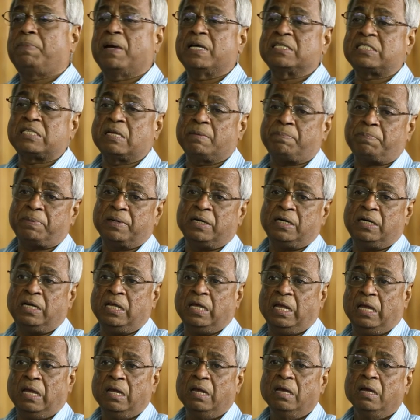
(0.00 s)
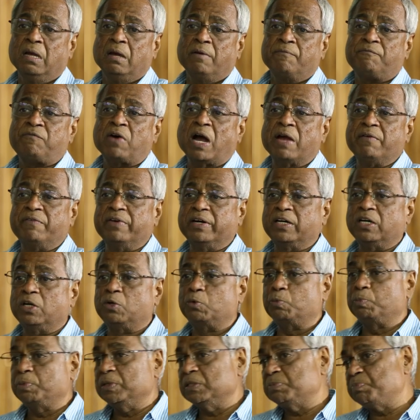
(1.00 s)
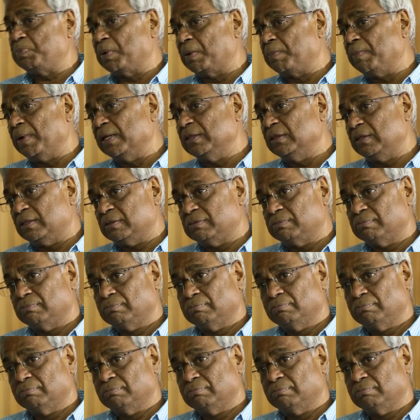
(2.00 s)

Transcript: paise per day, 500 rupees per month.